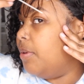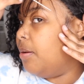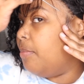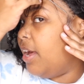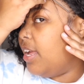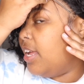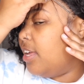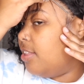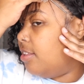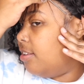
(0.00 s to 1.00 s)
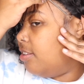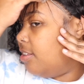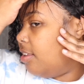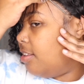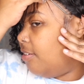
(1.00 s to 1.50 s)
bit of my edges
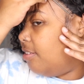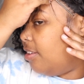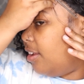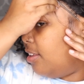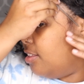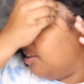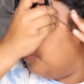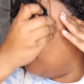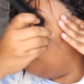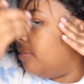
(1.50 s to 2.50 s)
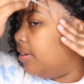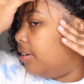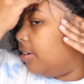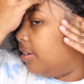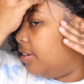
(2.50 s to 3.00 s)
just so it's like something over here.